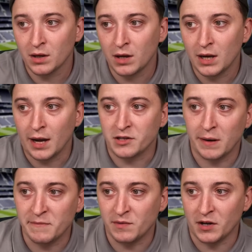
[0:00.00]
in
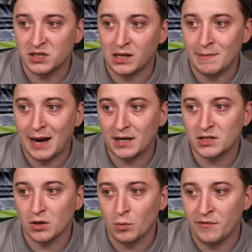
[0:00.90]
terms of our centre-backs,
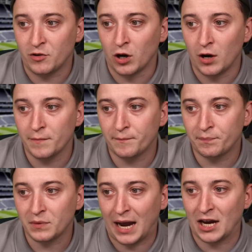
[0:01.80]
we've got
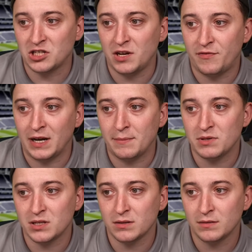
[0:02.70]
Ashley Phillips,